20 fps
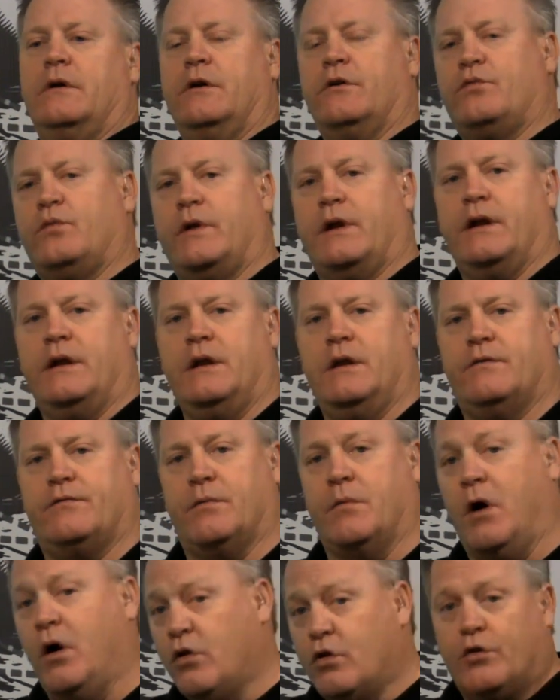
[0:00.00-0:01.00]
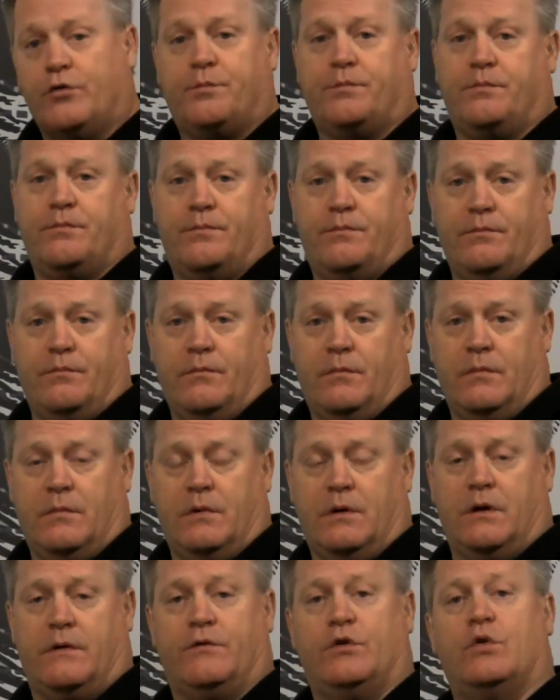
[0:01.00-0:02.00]
here's what I need from all those
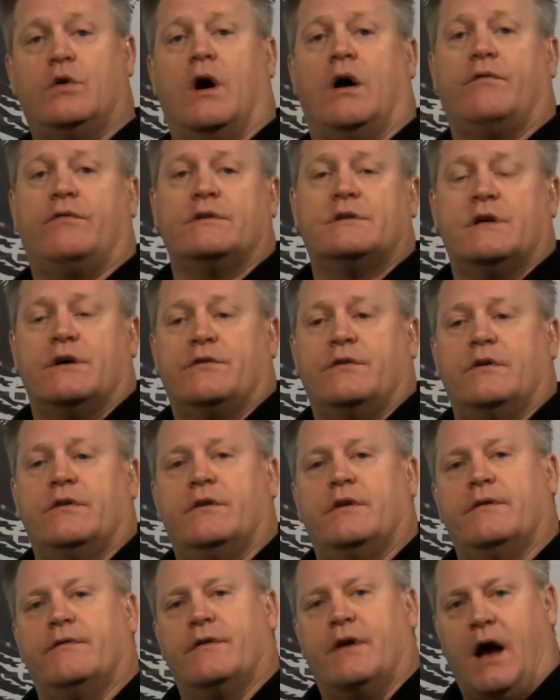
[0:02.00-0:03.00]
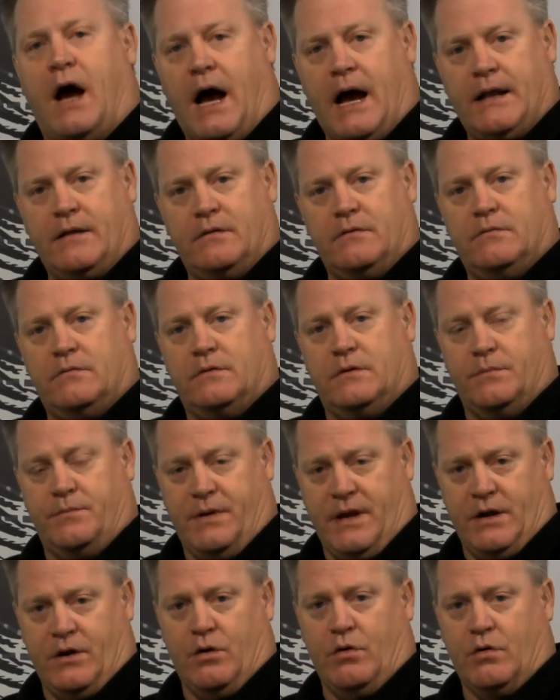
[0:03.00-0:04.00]
of you golfers out there that have got the
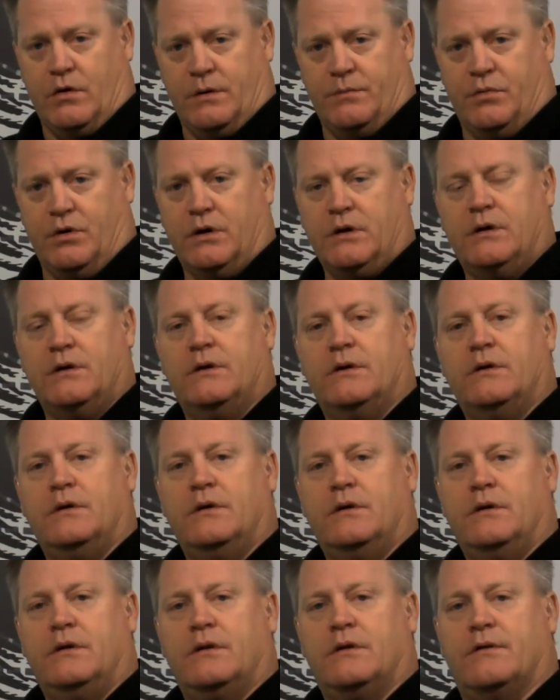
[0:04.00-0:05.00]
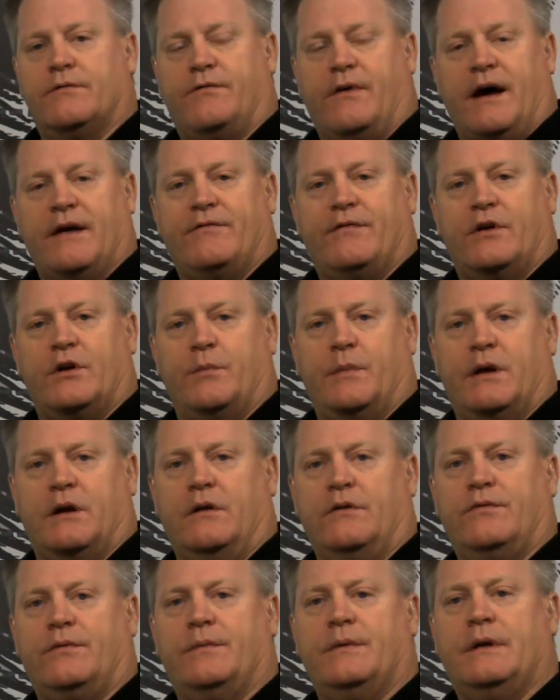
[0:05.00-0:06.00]
Ben Hogan book, The 5
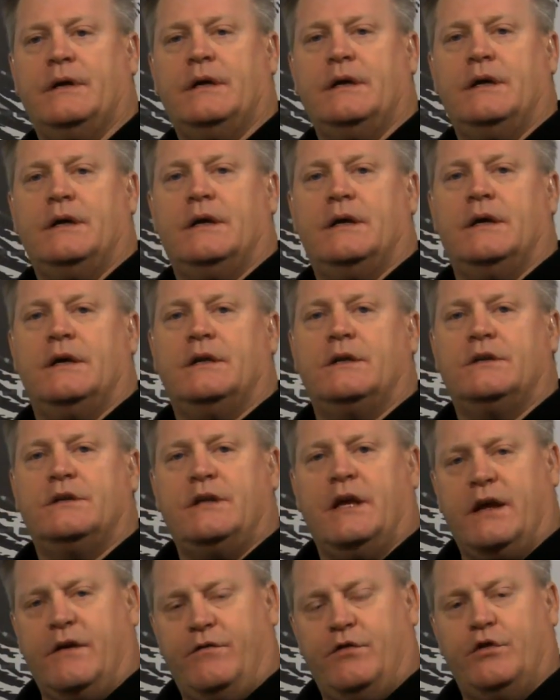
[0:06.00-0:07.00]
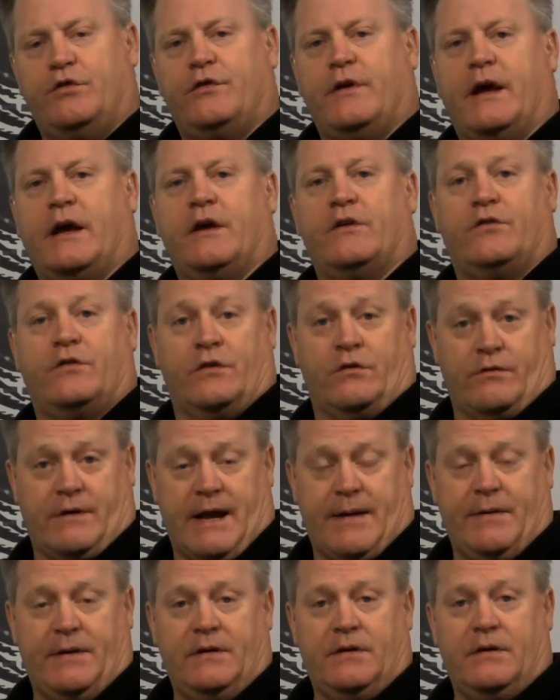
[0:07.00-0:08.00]
Fundamentals. Take a few seconds and
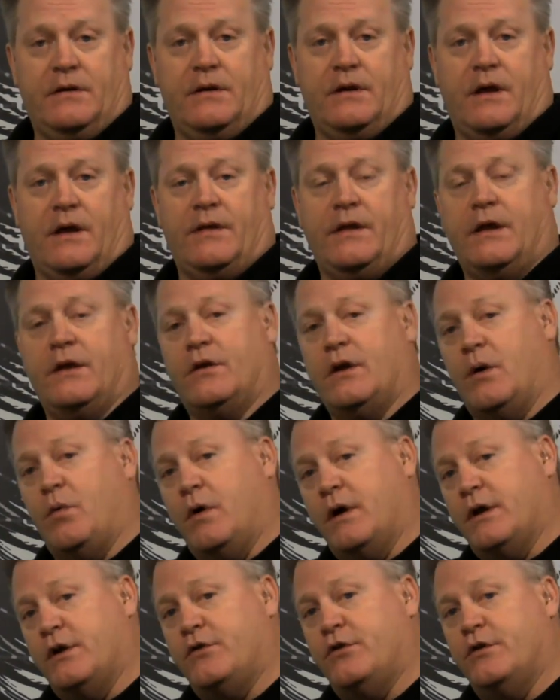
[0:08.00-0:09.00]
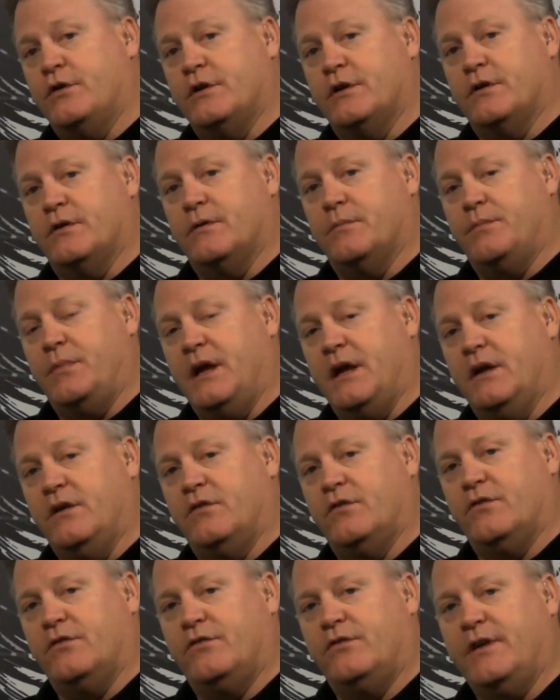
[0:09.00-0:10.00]
grab it, and then I want you to turn to
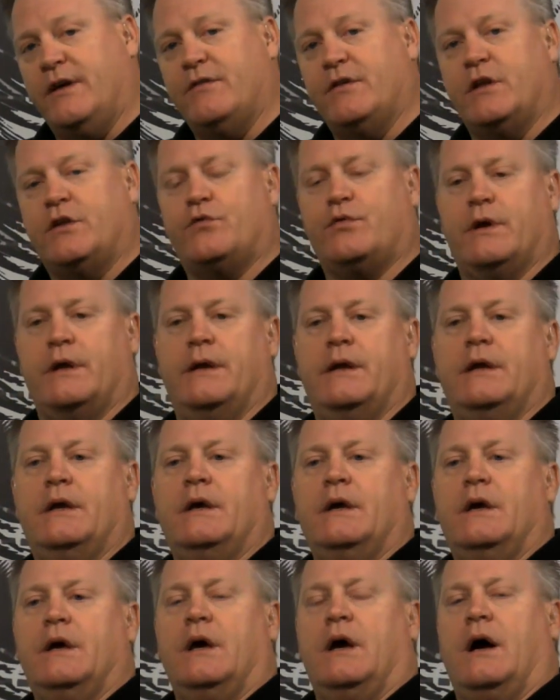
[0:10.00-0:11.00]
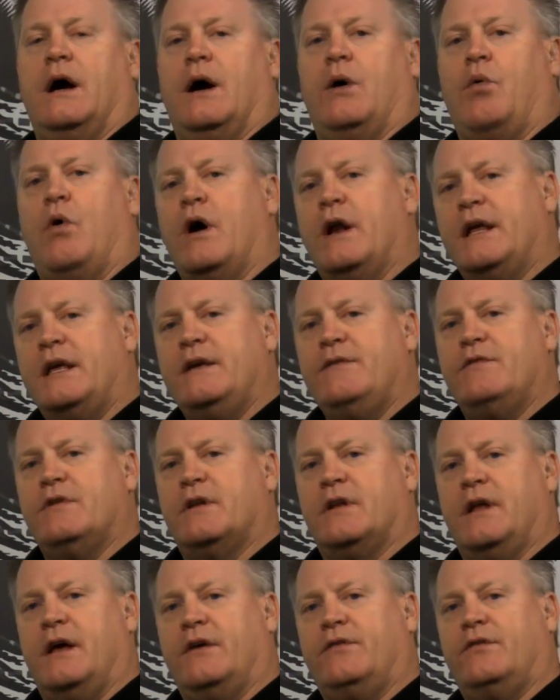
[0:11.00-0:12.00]
page 73. I want to give you
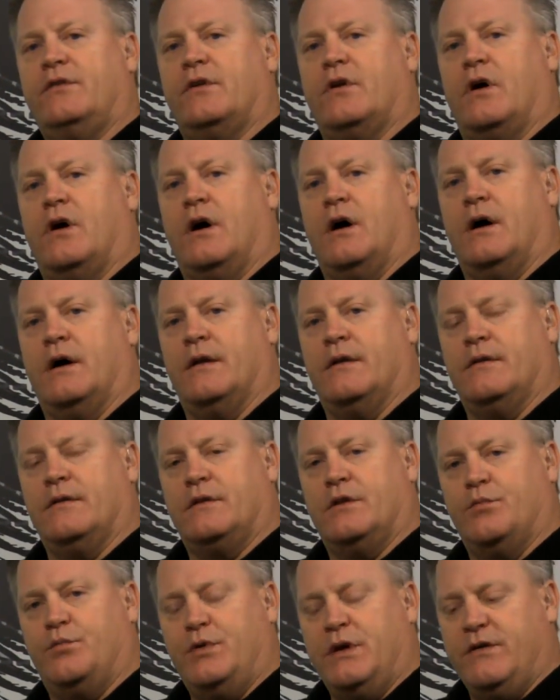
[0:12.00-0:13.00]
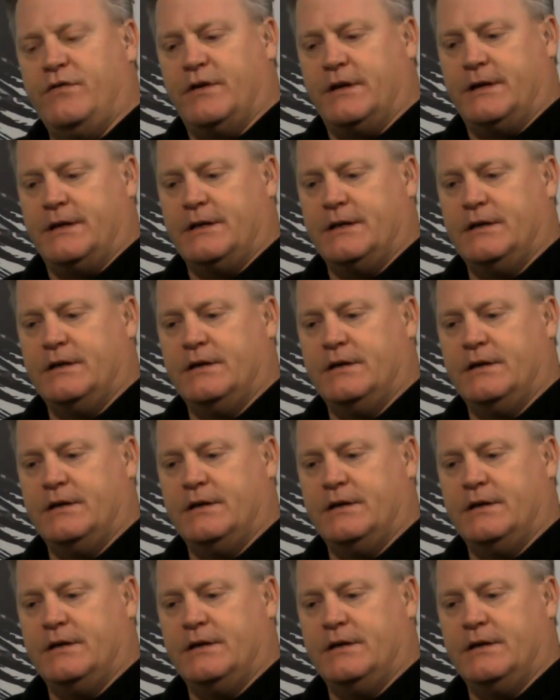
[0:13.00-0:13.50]
a lesson on the pivot.